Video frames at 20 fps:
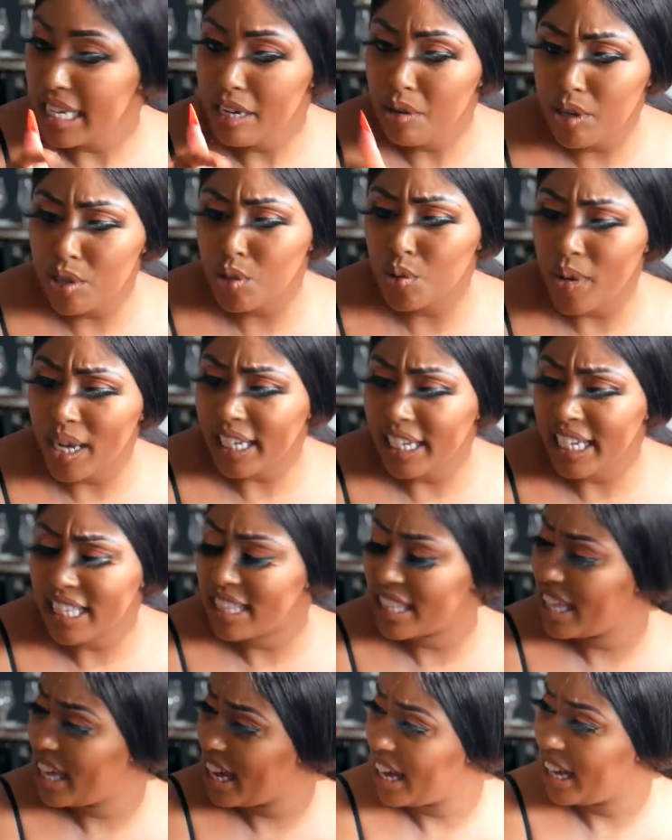He was
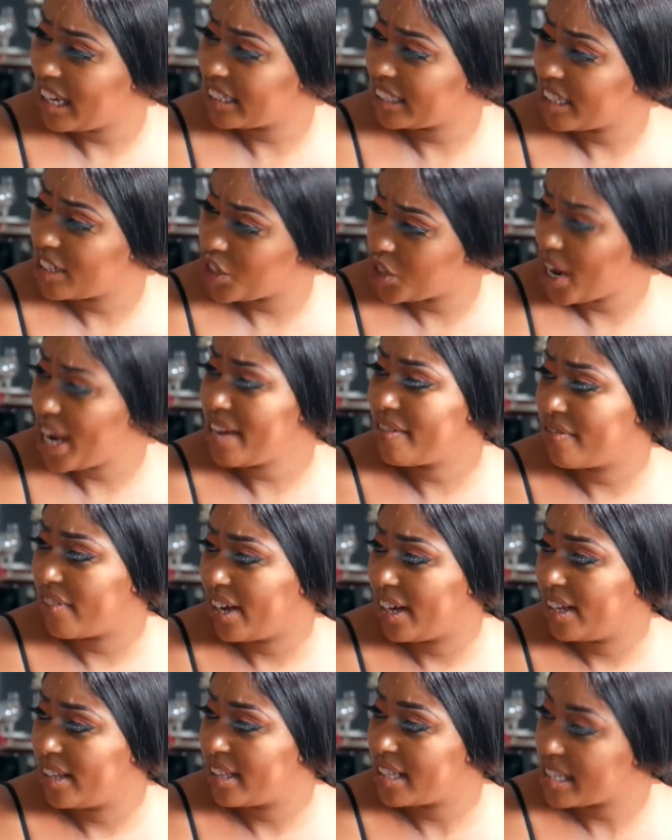working there as a
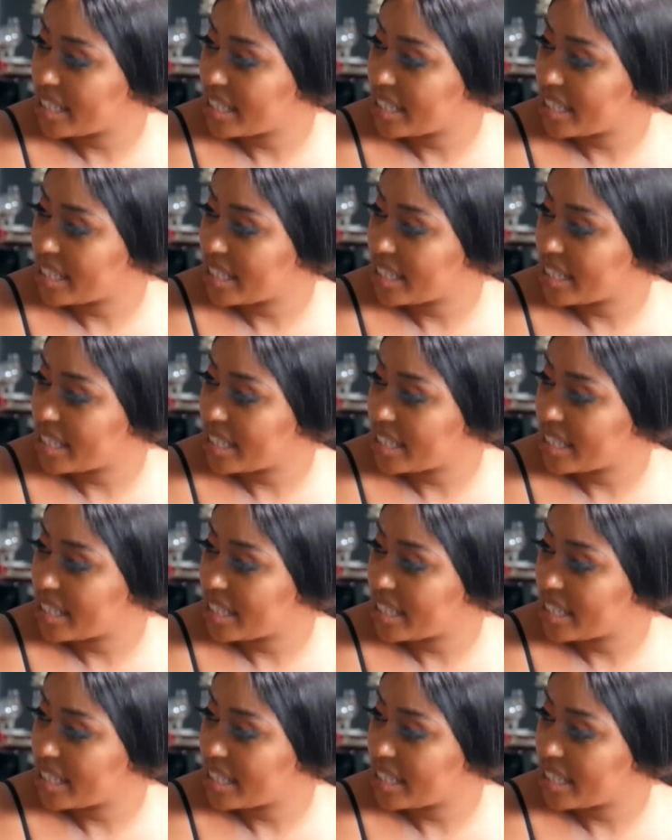driver, the